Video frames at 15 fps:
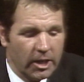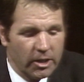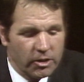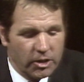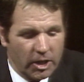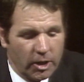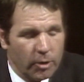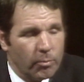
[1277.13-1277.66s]

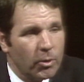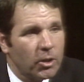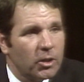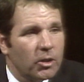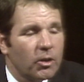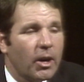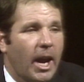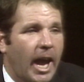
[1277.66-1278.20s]
Senator
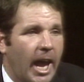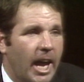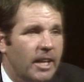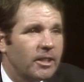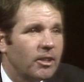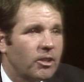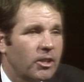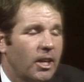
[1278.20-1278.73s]
McClure
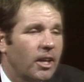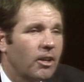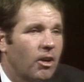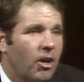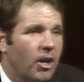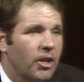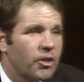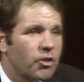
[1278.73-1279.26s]
had the thing
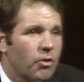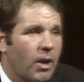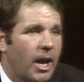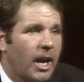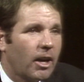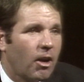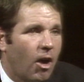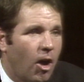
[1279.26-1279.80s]
on
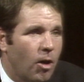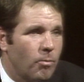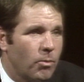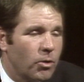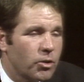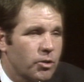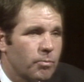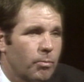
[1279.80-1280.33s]
track,
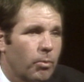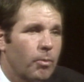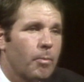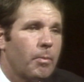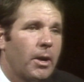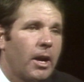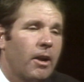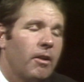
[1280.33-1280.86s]
almost
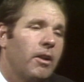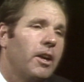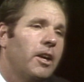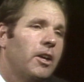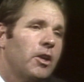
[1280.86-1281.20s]
prepared